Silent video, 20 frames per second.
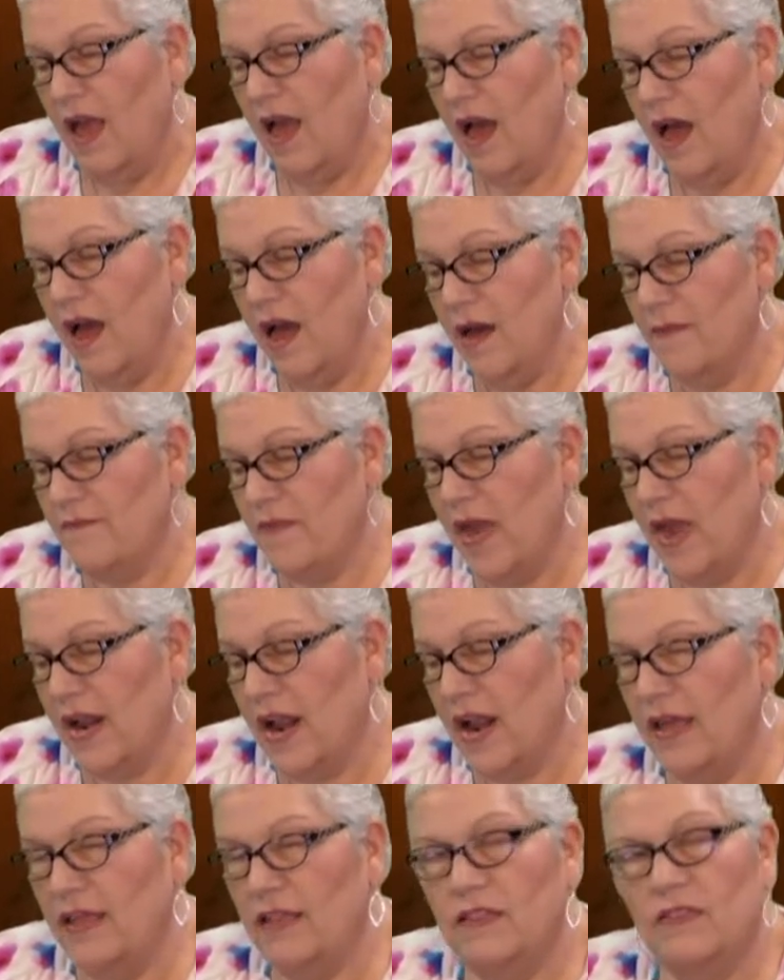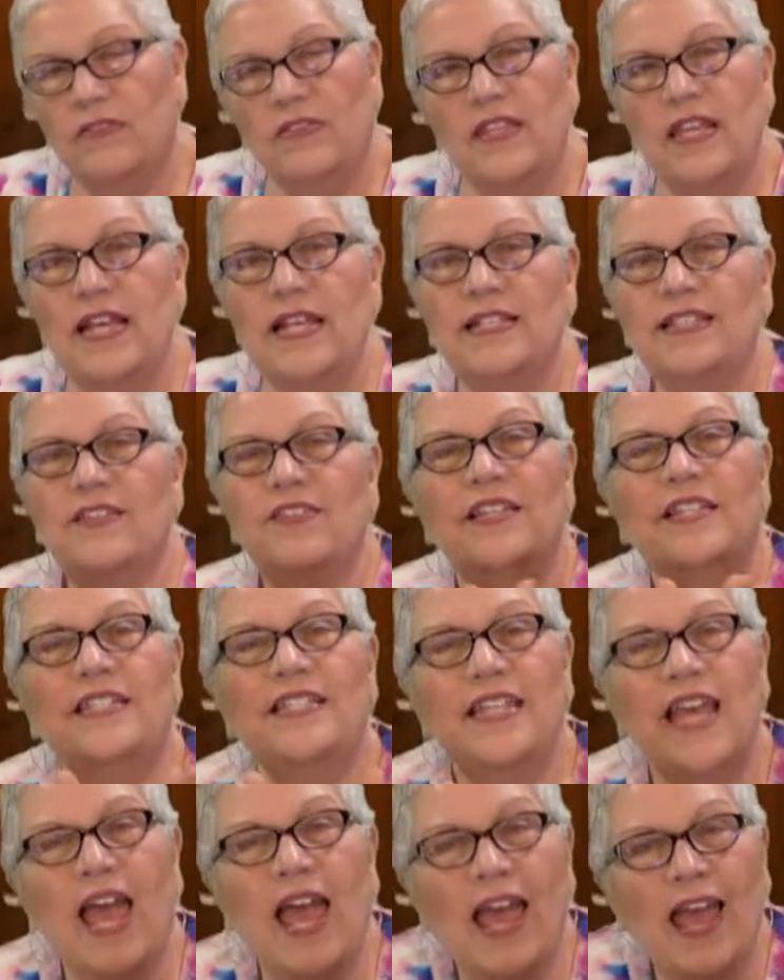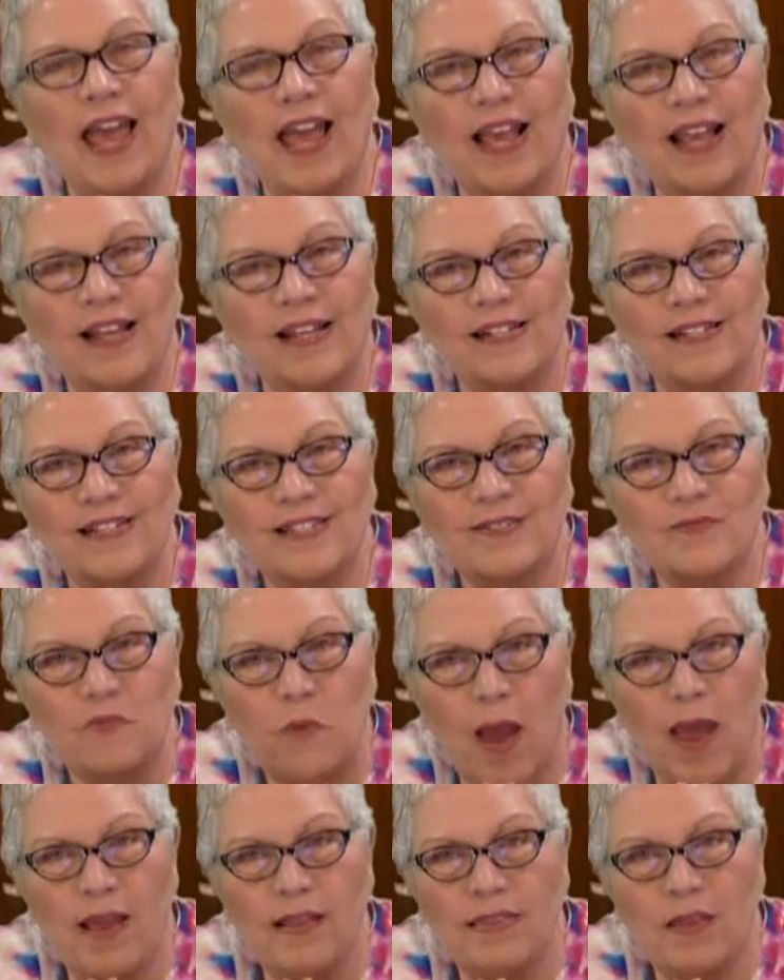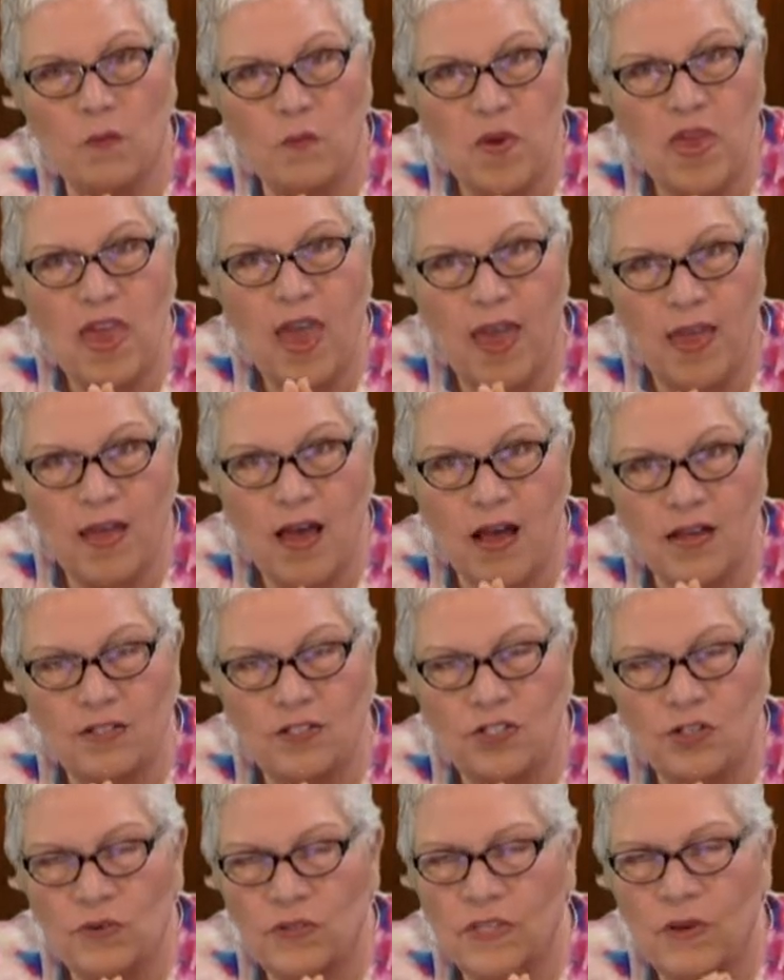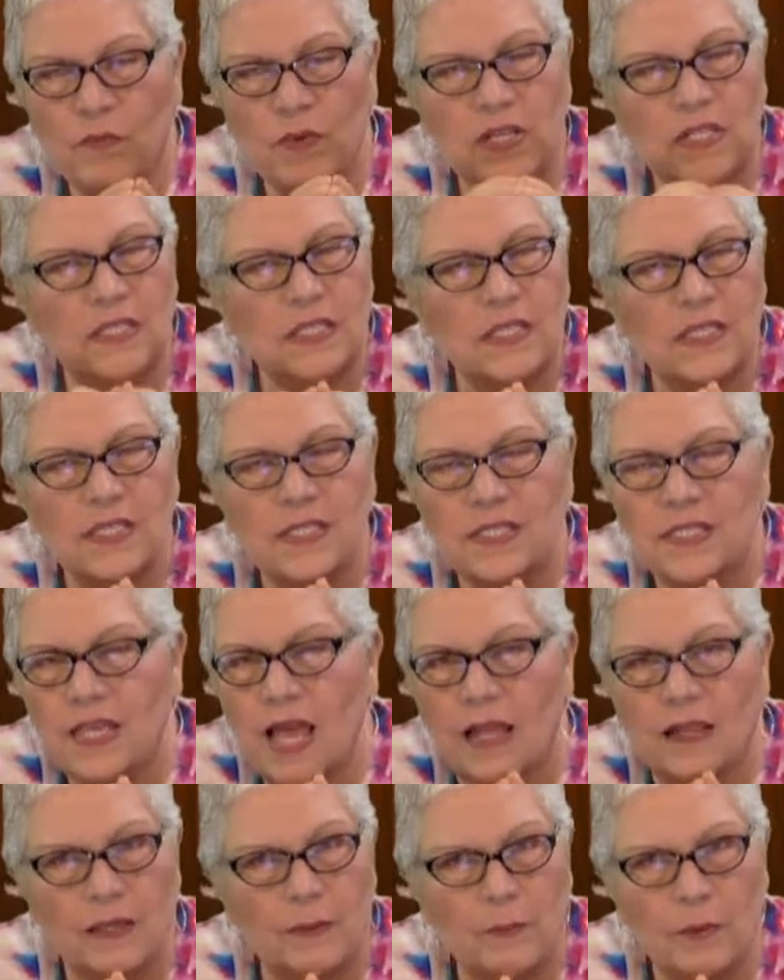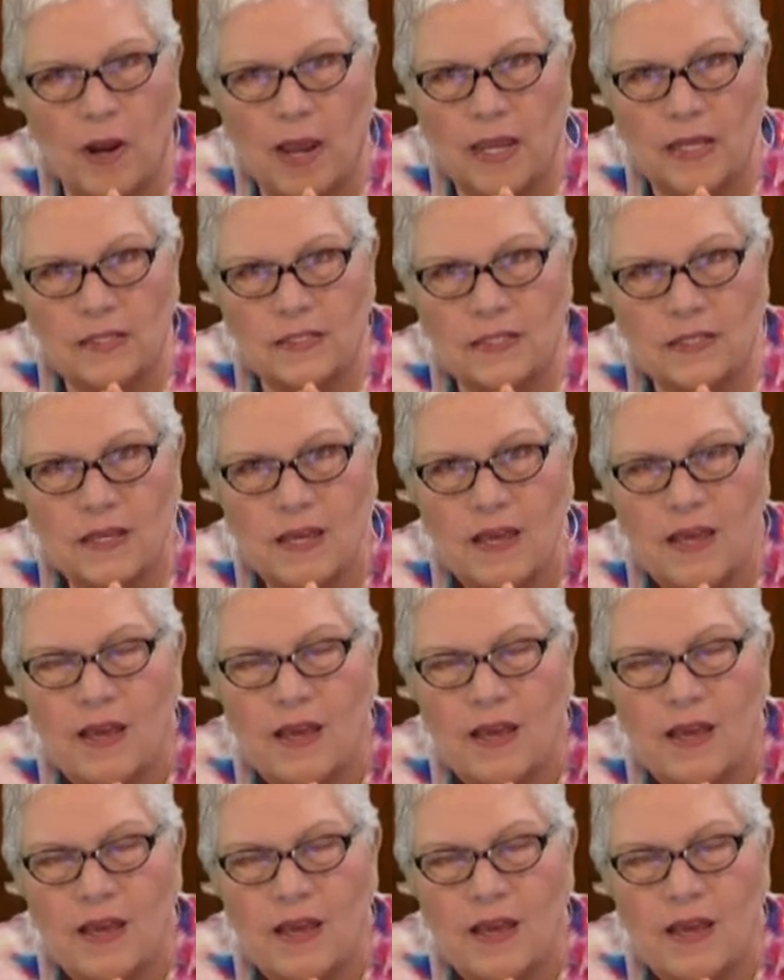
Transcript: And these are the days, right, that we hang on to and that we celebrate.